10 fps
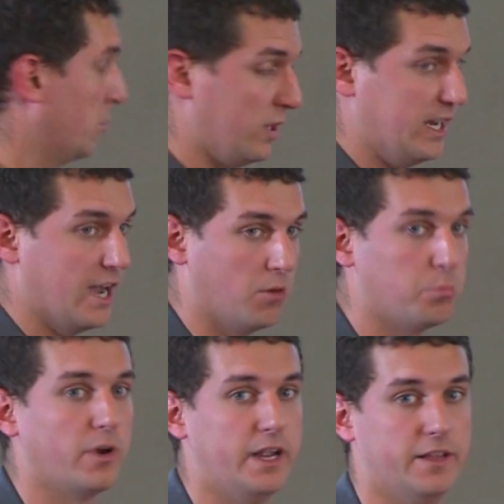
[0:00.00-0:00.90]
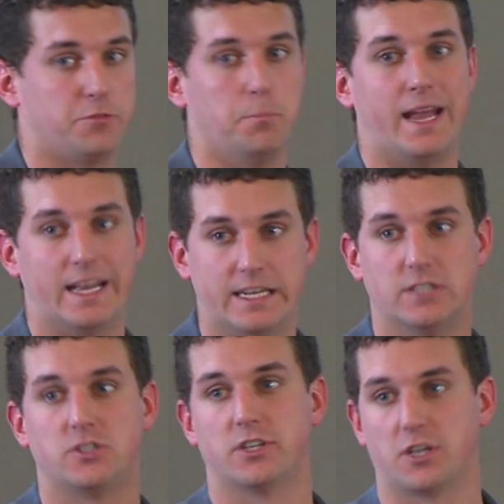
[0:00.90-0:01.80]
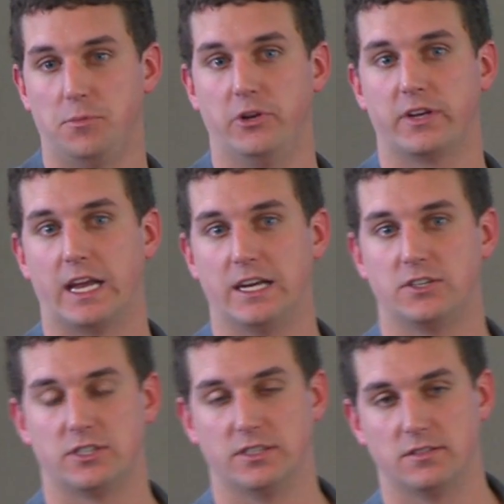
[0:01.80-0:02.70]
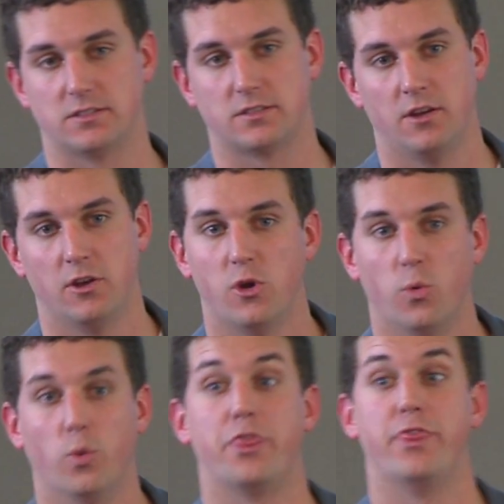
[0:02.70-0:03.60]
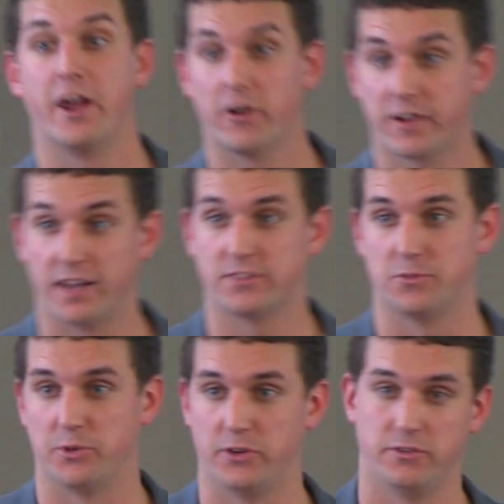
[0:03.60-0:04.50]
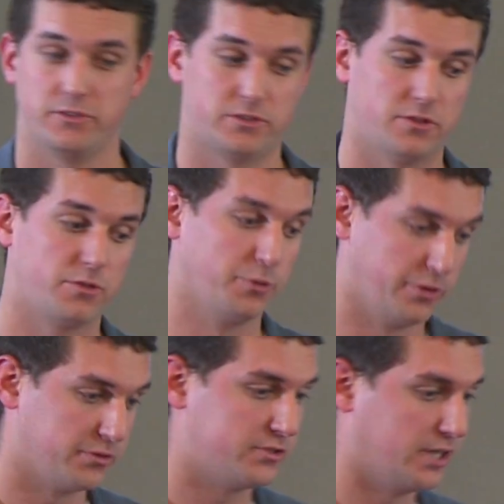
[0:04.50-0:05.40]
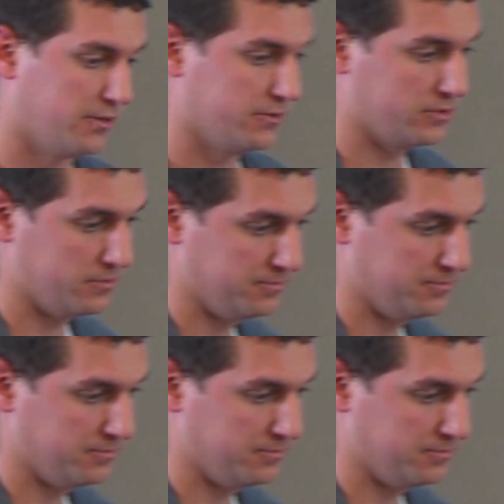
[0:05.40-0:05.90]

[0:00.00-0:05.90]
we help brands manage the communications with their customers through those channels.